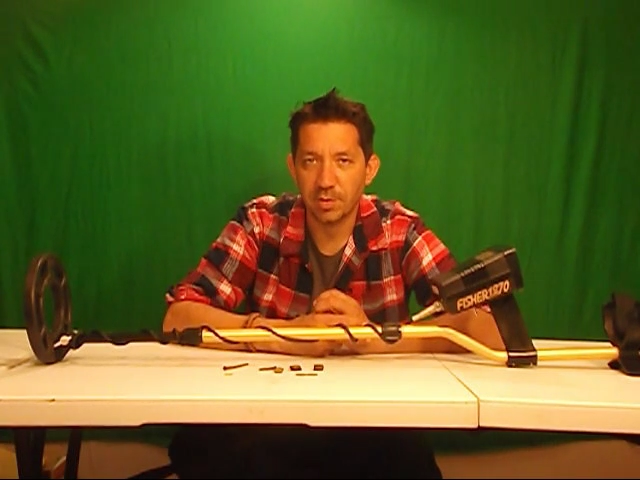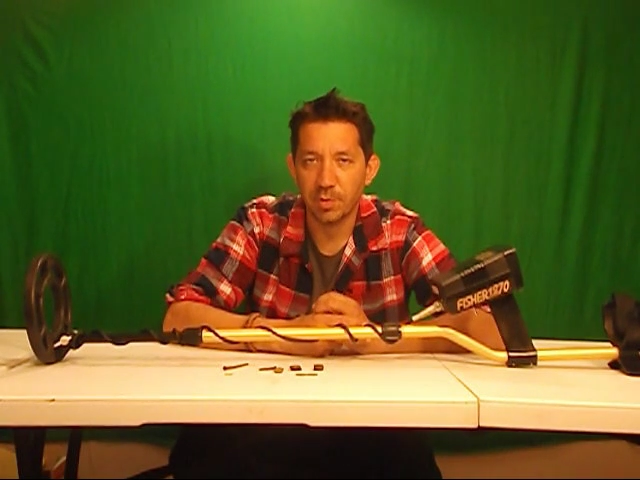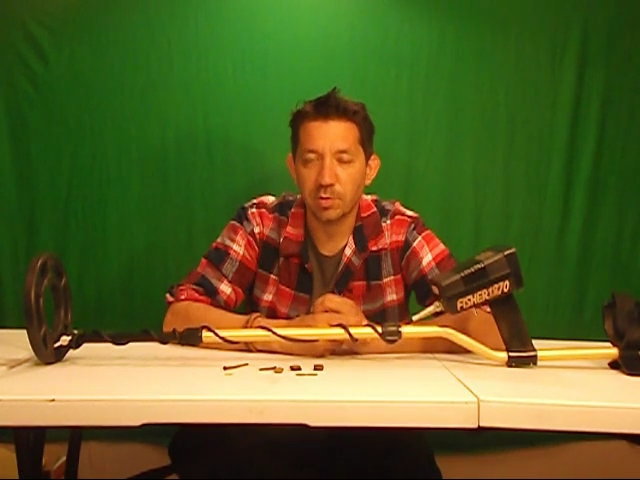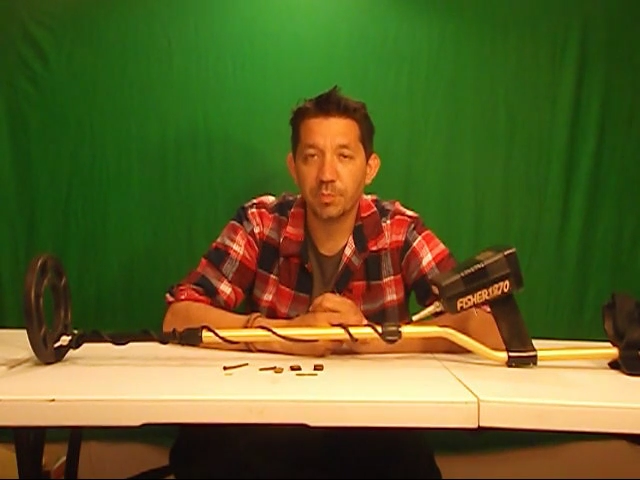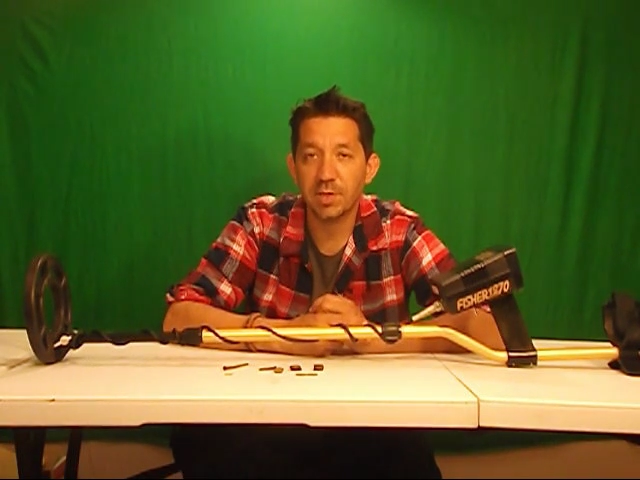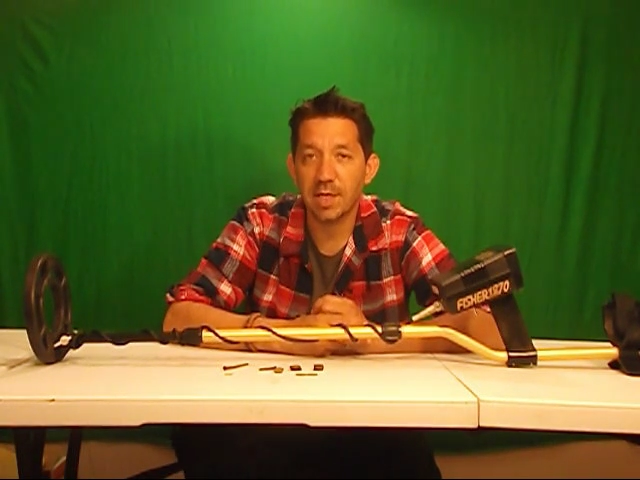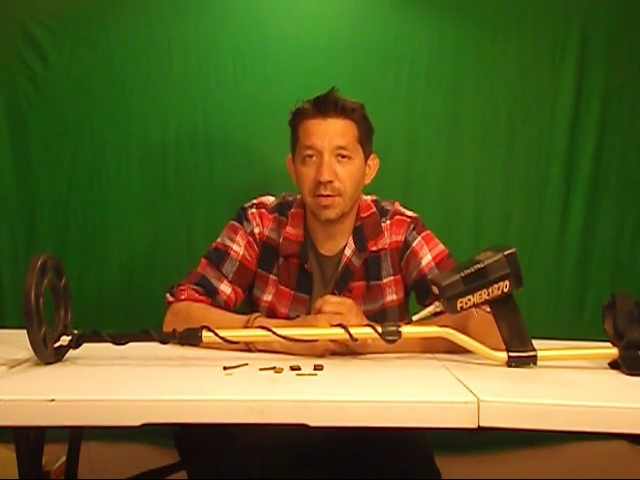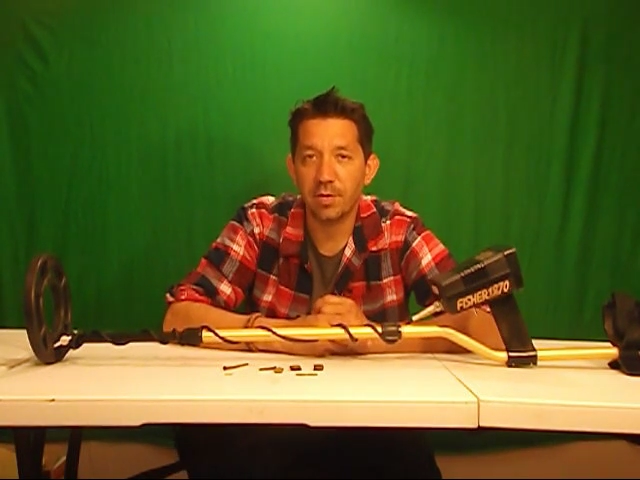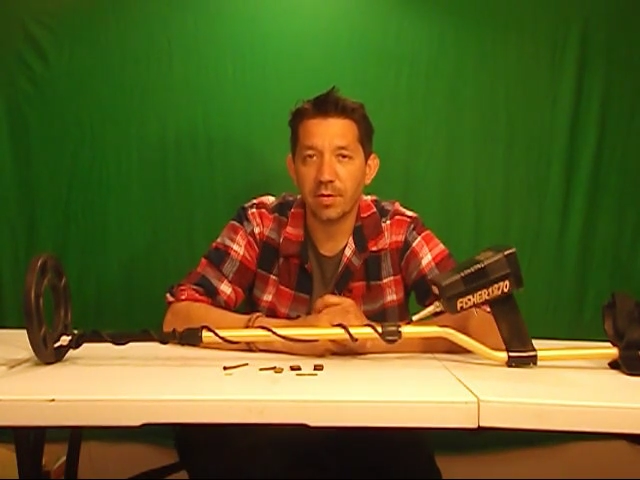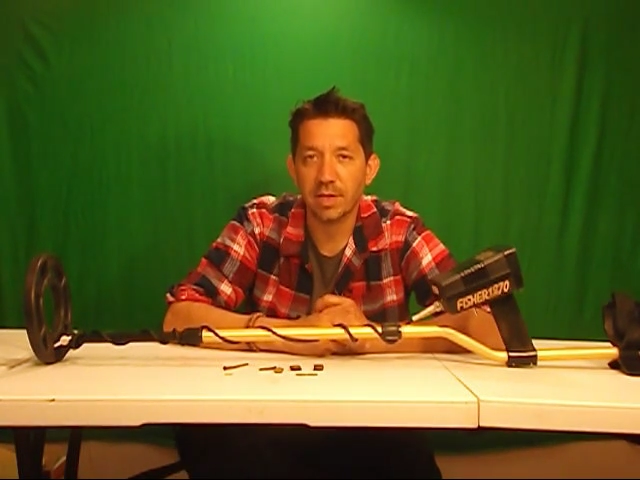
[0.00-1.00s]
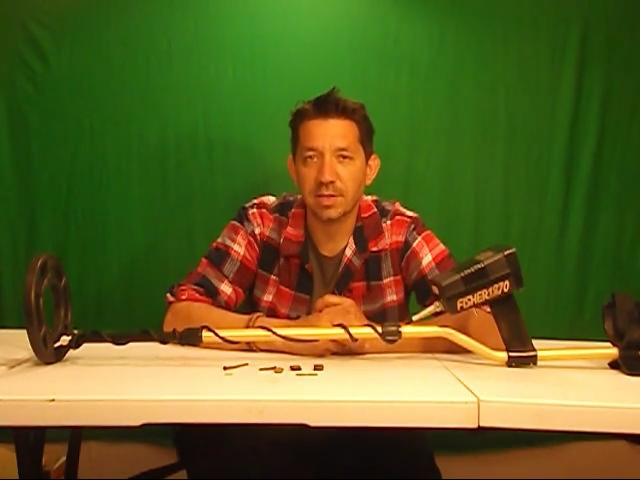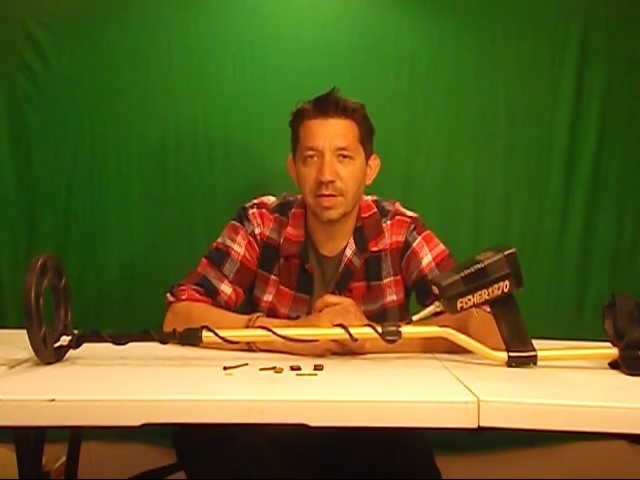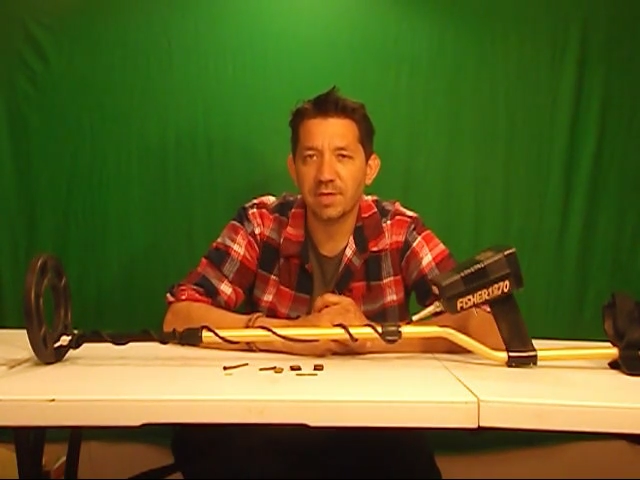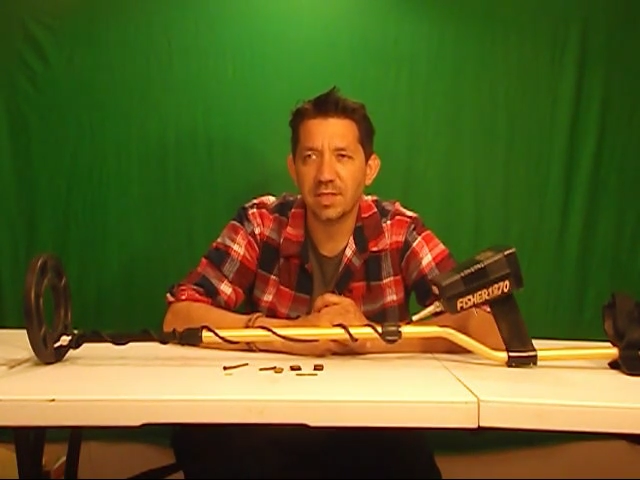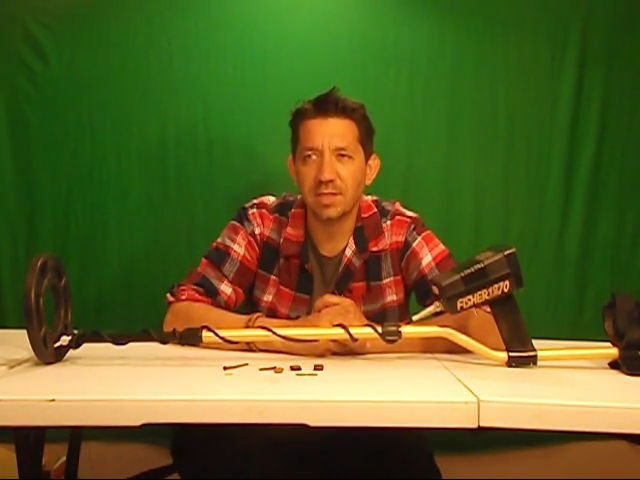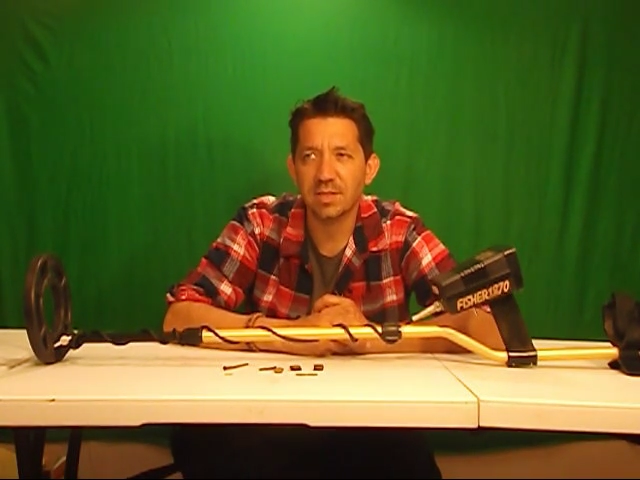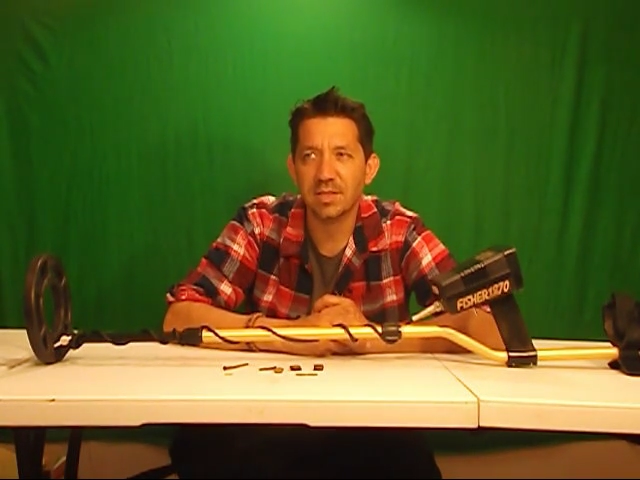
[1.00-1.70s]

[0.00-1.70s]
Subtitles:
but it was put together in like 1764,